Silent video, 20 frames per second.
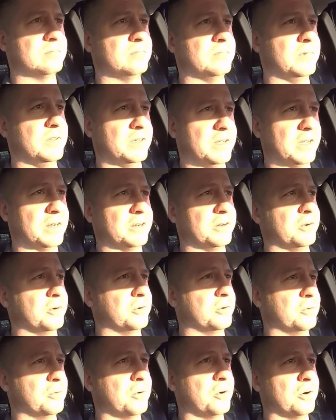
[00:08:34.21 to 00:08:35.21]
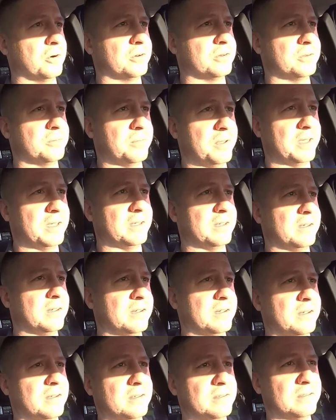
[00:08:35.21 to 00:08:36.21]
you got to go to work to make
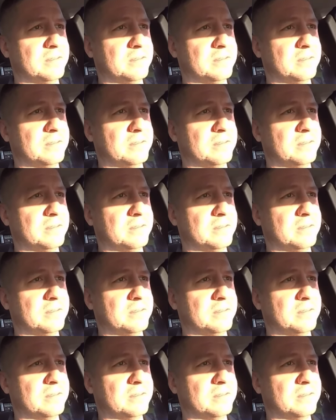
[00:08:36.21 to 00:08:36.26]
a